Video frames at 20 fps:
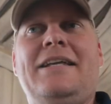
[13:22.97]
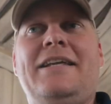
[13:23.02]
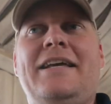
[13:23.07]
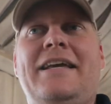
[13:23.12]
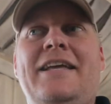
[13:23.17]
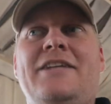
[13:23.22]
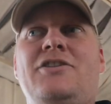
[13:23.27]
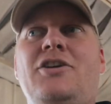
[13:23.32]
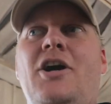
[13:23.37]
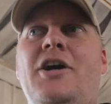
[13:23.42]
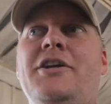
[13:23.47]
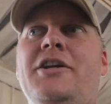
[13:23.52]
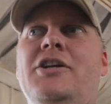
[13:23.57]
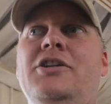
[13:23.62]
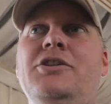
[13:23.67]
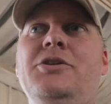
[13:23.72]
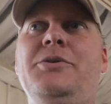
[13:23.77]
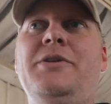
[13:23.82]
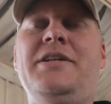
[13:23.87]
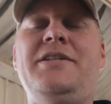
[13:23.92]
it gets hard to
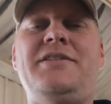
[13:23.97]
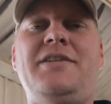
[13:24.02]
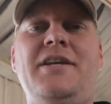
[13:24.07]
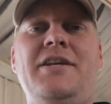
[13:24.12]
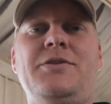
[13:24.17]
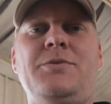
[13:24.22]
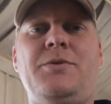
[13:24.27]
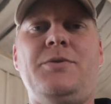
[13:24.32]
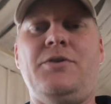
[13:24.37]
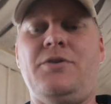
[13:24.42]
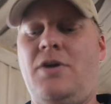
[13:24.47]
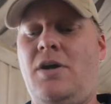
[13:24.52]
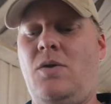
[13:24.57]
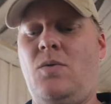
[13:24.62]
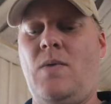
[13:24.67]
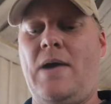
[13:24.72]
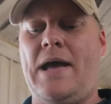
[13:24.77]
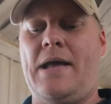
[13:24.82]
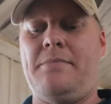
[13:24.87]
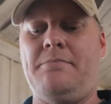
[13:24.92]
glue these things when they're
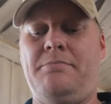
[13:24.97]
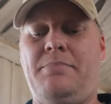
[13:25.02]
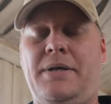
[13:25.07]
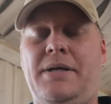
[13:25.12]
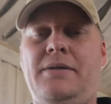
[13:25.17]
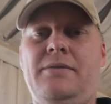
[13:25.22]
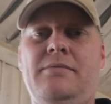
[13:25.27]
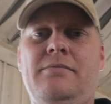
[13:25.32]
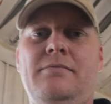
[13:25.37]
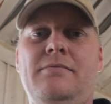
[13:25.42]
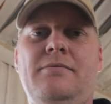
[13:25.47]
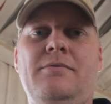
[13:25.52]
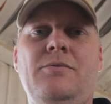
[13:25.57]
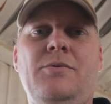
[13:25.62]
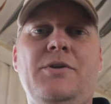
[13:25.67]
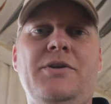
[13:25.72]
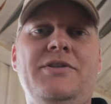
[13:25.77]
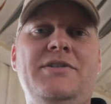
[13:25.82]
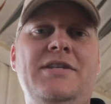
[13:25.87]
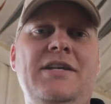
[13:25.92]
all wet, but
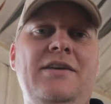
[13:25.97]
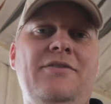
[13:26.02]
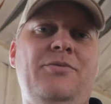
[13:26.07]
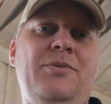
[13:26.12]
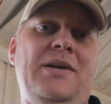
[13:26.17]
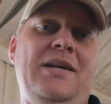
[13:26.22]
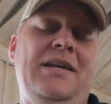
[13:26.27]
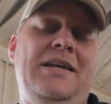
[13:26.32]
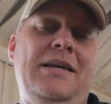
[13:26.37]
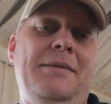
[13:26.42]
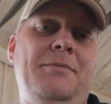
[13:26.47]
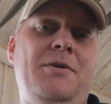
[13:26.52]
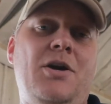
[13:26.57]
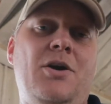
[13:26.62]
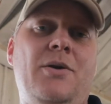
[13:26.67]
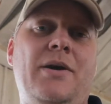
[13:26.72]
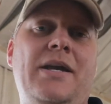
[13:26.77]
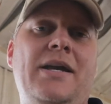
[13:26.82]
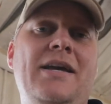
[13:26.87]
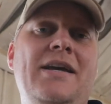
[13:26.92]
we're gonna see if we can keep
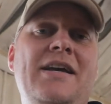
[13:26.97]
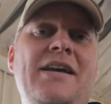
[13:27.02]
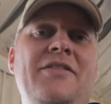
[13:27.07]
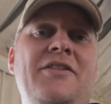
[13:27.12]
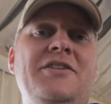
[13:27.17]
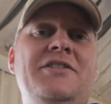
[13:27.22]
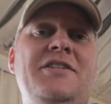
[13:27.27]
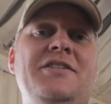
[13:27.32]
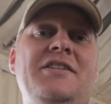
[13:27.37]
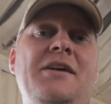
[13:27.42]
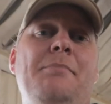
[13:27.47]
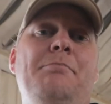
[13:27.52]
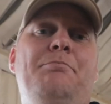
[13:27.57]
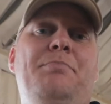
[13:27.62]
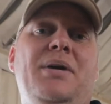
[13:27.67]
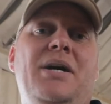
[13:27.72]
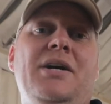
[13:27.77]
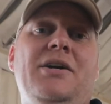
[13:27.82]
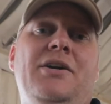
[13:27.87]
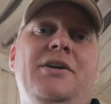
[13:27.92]
going. This is a
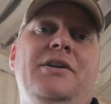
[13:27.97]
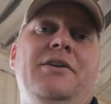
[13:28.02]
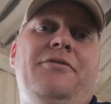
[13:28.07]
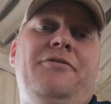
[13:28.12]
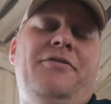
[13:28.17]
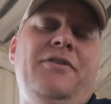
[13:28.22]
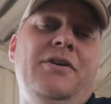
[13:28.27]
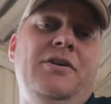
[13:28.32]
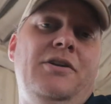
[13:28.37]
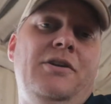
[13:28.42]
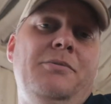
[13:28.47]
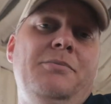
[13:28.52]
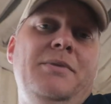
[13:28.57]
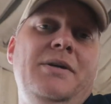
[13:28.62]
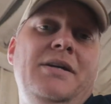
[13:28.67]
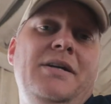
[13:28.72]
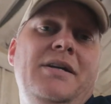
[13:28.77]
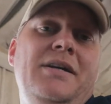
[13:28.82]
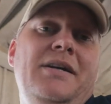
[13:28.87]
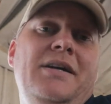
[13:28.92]
bugger to film
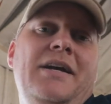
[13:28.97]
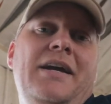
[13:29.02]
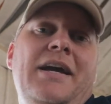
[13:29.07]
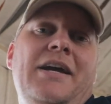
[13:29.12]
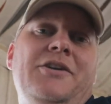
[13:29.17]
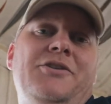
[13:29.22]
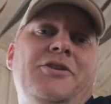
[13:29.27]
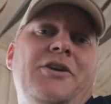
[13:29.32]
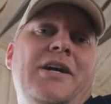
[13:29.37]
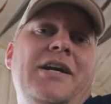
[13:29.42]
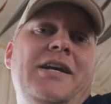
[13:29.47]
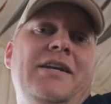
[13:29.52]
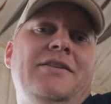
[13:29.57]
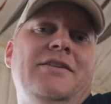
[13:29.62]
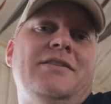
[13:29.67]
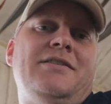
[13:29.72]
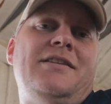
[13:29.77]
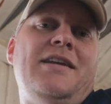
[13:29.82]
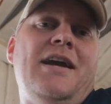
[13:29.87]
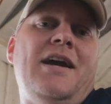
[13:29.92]
and try and get
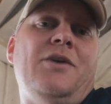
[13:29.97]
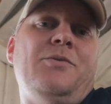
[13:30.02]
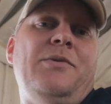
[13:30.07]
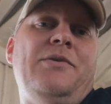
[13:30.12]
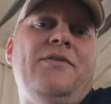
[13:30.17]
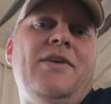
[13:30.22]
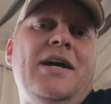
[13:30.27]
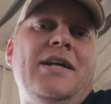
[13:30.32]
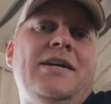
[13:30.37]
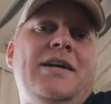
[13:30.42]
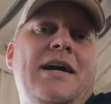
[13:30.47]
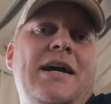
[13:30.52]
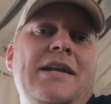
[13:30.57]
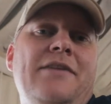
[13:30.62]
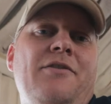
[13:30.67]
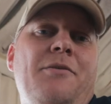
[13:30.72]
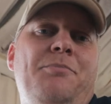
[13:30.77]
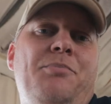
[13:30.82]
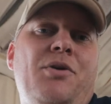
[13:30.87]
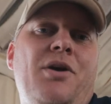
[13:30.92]
this down. We've got kind
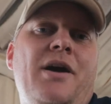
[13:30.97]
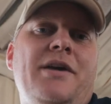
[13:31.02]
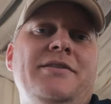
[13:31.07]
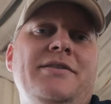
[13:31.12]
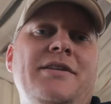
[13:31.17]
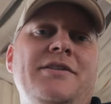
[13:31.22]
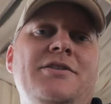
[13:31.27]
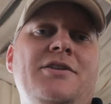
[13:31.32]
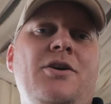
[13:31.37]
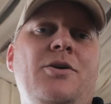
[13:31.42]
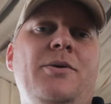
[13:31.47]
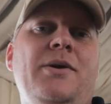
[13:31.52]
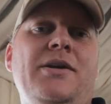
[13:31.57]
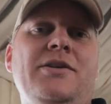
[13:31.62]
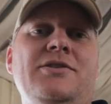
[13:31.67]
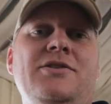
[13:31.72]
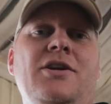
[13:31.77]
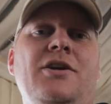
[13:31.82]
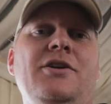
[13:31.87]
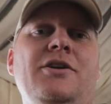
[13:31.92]
of a process going.
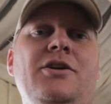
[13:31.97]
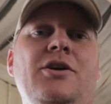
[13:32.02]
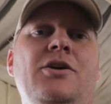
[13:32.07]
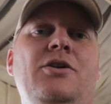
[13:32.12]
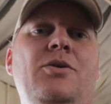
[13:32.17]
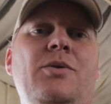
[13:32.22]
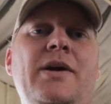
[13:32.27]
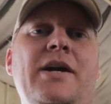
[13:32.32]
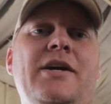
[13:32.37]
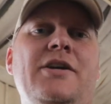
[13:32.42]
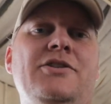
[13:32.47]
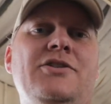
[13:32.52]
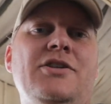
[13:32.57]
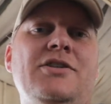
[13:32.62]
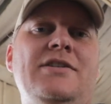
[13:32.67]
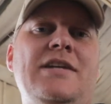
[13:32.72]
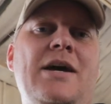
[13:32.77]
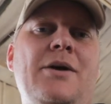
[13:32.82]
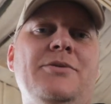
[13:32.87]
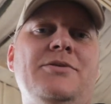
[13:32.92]
It's starting to go quick. It's
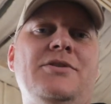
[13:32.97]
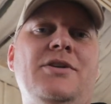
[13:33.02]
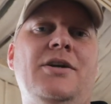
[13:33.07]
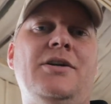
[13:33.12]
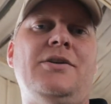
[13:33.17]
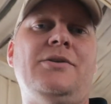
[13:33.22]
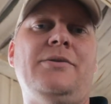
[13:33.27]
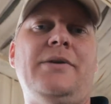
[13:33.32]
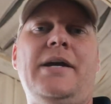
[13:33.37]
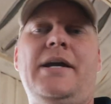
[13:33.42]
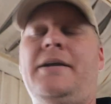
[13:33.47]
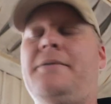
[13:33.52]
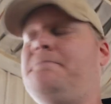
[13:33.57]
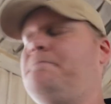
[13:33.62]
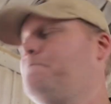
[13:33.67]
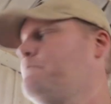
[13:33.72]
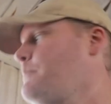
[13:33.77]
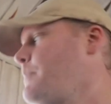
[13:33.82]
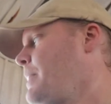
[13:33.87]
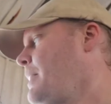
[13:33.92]
just now starting to rain.
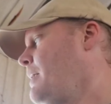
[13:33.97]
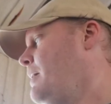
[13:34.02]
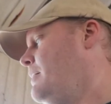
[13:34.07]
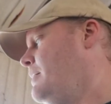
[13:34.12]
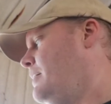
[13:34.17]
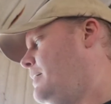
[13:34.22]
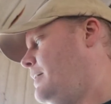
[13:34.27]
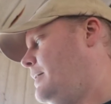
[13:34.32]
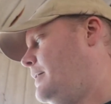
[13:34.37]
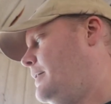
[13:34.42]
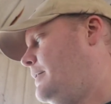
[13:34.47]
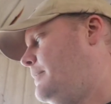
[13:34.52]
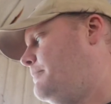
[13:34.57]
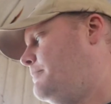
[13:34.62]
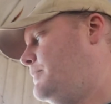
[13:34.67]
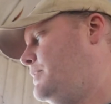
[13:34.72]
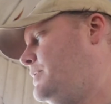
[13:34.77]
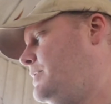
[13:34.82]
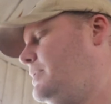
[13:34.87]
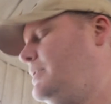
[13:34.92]
Um,